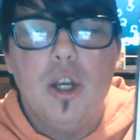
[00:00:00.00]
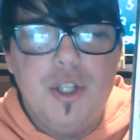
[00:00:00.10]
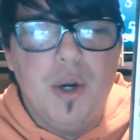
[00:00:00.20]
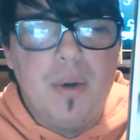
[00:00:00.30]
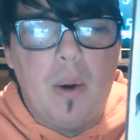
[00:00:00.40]

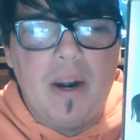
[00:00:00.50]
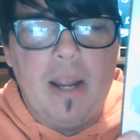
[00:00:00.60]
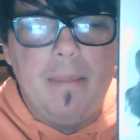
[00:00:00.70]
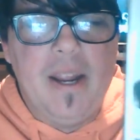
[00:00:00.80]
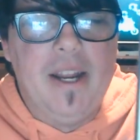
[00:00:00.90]
You'll know what
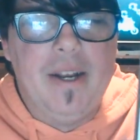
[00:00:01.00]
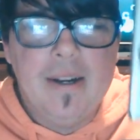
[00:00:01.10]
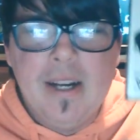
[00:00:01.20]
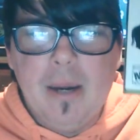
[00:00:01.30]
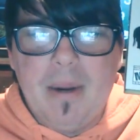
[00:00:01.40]
I mean.
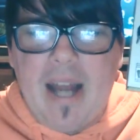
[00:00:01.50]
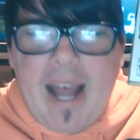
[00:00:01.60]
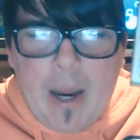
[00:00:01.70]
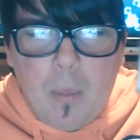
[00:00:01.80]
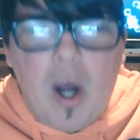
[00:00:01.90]
But
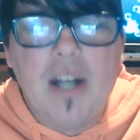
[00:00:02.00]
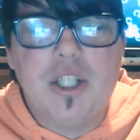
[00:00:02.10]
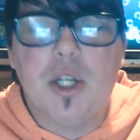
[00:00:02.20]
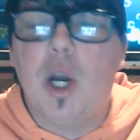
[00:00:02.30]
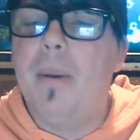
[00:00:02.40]
I want
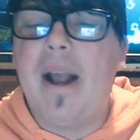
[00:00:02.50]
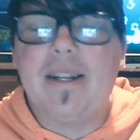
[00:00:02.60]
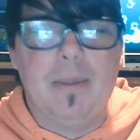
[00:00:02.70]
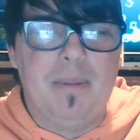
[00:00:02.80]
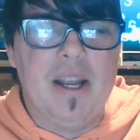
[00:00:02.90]
to go back
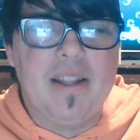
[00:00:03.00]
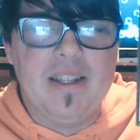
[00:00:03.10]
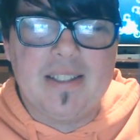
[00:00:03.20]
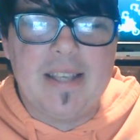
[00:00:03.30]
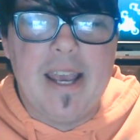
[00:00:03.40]
to playing
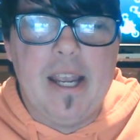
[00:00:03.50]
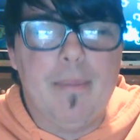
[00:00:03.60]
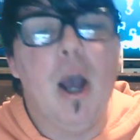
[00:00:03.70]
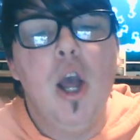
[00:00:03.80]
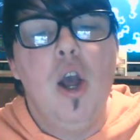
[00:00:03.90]
this game.